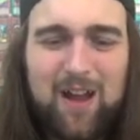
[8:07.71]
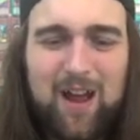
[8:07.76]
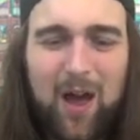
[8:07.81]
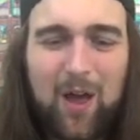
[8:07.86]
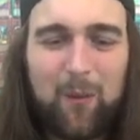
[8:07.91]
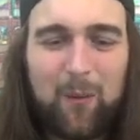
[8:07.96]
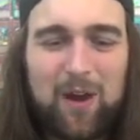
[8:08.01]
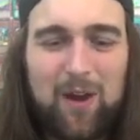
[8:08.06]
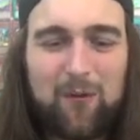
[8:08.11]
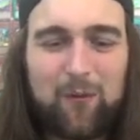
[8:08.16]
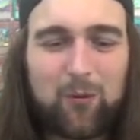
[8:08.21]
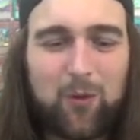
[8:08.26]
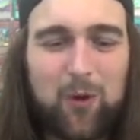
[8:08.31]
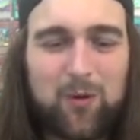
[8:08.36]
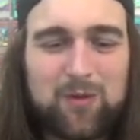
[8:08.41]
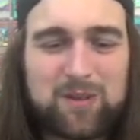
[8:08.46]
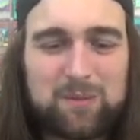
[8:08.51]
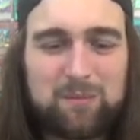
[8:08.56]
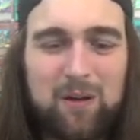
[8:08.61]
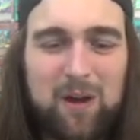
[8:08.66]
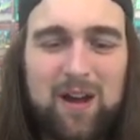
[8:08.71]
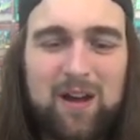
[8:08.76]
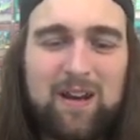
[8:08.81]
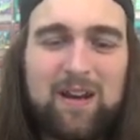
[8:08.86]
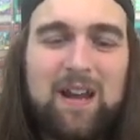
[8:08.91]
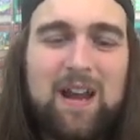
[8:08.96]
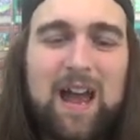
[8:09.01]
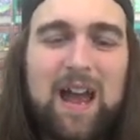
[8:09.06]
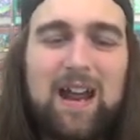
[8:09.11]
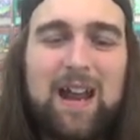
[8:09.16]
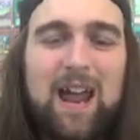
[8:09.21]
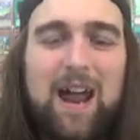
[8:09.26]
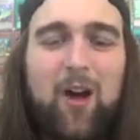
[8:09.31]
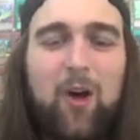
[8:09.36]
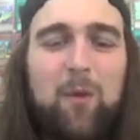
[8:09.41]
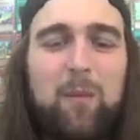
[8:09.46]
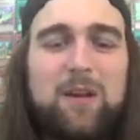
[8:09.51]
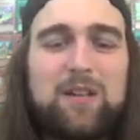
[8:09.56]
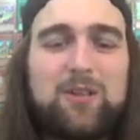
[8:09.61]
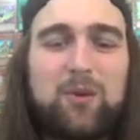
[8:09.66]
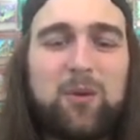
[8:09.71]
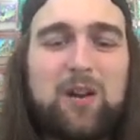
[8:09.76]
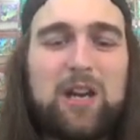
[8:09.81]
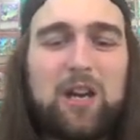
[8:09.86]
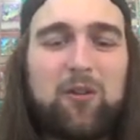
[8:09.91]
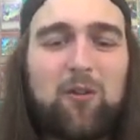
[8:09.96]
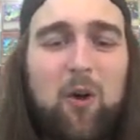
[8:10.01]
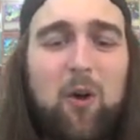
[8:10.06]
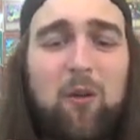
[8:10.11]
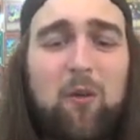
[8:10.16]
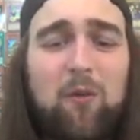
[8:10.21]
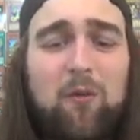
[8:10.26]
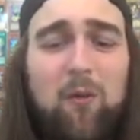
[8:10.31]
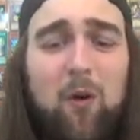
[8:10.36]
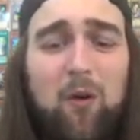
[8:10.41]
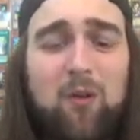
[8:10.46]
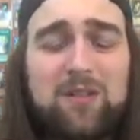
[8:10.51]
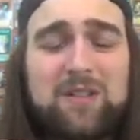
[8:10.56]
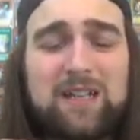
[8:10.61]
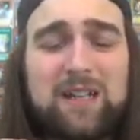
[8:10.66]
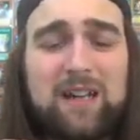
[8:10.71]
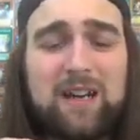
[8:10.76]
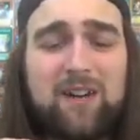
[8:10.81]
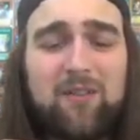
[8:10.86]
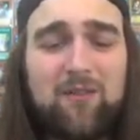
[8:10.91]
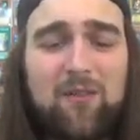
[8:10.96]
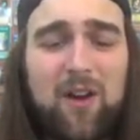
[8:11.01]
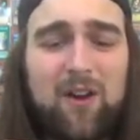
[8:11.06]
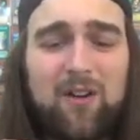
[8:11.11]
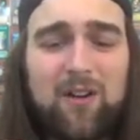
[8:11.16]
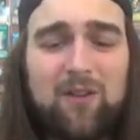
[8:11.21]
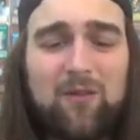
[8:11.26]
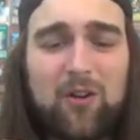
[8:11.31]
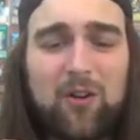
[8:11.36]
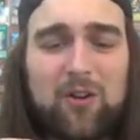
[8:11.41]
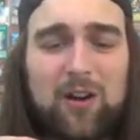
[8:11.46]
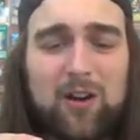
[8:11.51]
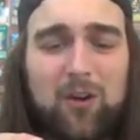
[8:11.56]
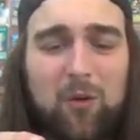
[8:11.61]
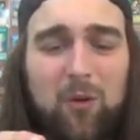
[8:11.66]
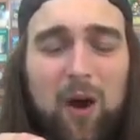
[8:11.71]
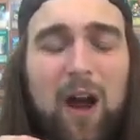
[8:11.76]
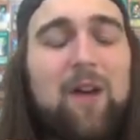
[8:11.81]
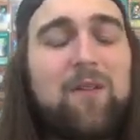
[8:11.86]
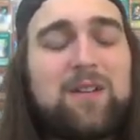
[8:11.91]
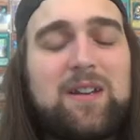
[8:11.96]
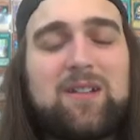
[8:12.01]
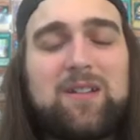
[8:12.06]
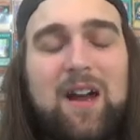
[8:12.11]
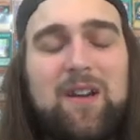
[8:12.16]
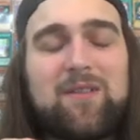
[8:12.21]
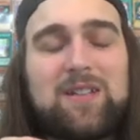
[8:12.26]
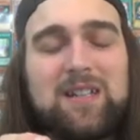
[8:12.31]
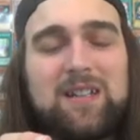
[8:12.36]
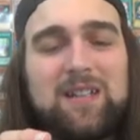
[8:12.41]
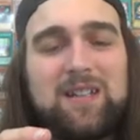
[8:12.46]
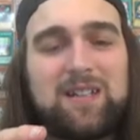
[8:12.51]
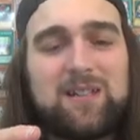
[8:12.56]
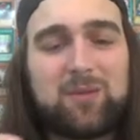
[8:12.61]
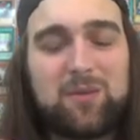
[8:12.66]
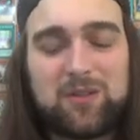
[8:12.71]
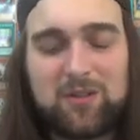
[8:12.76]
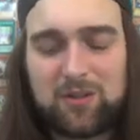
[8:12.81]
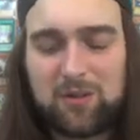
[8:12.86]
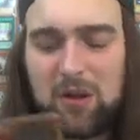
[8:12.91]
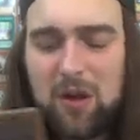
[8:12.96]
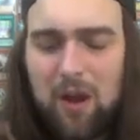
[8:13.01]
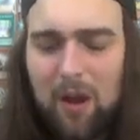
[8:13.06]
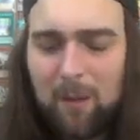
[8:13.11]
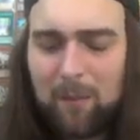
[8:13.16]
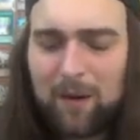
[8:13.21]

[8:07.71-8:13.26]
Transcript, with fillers: And we have Rosebud and Elemental Hero Voltic. Very, very cool. I've, I've seen this one too.